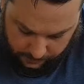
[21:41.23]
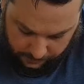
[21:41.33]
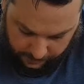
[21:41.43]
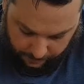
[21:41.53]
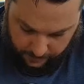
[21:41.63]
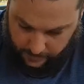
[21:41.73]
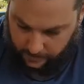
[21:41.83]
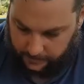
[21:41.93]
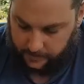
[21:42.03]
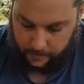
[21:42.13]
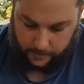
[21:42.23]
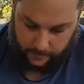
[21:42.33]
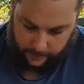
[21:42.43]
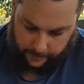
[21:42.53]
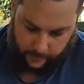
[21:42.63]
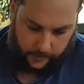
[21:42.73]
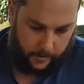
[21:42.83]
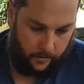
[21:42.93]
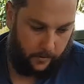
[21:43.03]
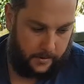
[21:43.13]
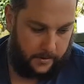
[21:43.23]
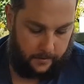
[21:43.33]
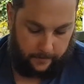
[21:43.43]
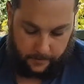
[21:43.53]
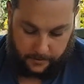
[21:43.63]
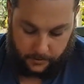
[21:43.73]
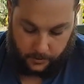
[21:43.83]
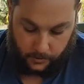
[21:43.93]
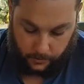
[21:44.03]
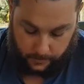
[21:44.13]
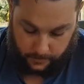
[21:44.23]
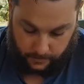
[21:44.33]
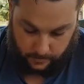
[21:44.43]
cheap and nasty, but they're very aggressive, which is good.